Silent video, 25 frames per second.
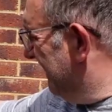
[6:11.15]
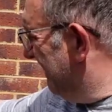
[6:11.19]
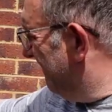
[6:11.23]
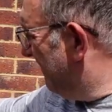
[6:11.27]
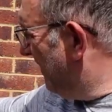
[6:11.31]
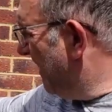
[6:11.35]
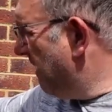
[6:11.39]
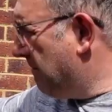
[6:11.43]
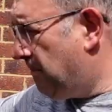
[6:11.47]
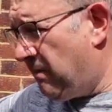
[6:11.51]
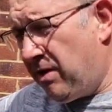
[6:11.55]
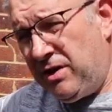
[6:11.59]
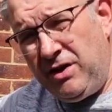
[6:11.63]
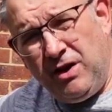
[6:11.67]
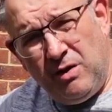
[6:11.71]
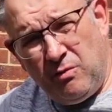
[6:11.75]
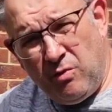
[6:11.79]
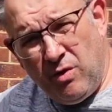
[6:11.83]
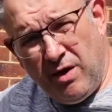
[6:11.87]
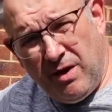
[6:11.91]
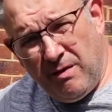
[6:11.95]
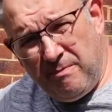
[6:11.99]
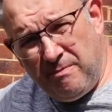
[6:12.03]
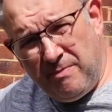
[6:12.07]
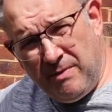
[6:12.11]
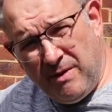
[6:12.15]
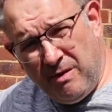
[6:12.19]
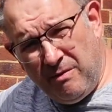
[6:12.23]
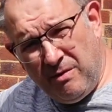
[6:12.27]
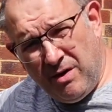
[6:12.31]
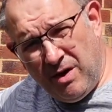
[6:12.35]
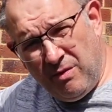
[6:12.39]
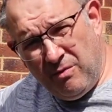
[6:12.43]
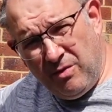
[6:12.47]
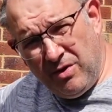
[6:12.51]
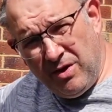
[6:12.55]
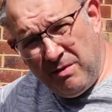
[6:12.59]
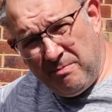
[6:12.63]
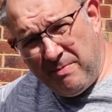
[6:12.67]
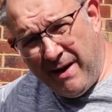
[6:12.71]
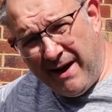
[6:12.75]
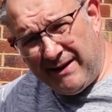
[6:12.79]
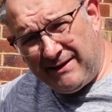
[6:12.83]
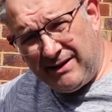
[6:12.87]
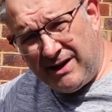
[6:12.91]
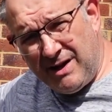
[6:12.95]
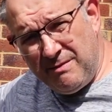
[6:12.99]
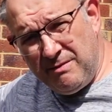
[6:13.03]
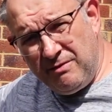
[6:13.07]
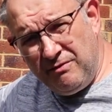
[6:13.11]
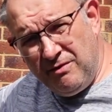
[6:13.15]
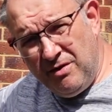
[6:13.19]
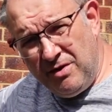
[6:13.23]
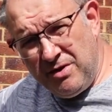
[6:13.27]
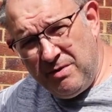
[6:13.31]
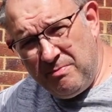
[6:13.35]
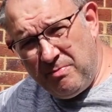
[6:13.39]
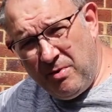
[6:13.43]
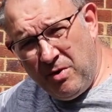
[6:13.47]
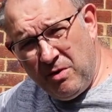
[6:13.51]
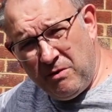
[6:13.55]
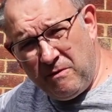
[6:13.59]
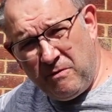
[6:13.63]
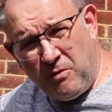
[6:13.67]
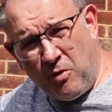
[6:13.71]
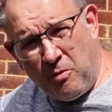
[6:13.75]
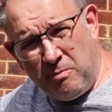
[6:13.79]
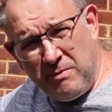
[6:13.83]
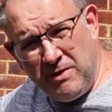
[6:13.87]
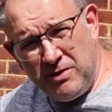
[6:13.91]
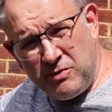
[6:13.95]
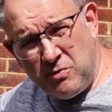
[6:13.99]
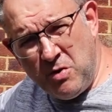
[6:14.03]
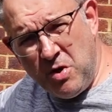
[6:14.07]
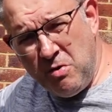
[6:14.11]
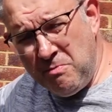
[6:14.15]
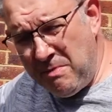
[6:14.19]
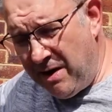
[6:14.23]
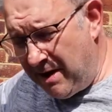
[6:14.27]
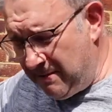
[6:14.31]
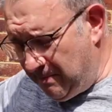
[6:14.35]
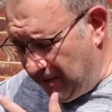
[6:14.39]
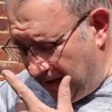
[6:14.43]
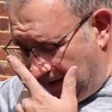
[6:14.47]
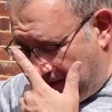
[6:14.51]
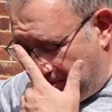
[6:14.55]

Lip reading: For that money, I want the bag to come and ride the bike for me as well, maybe.